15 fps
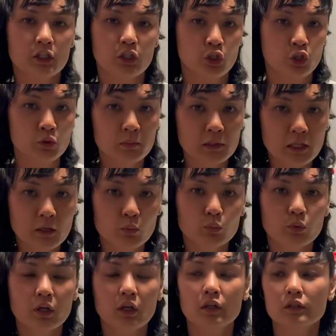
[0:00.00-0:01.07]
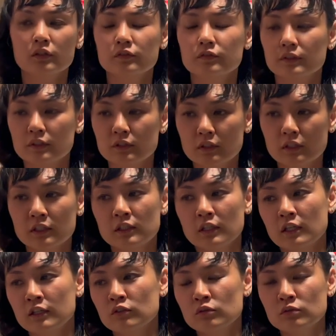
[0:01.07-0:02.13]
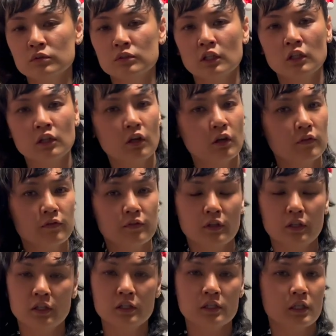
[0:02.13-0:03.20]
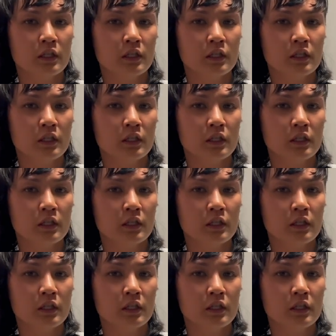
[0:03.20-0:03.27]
accumulate wealth, and do a lot of things.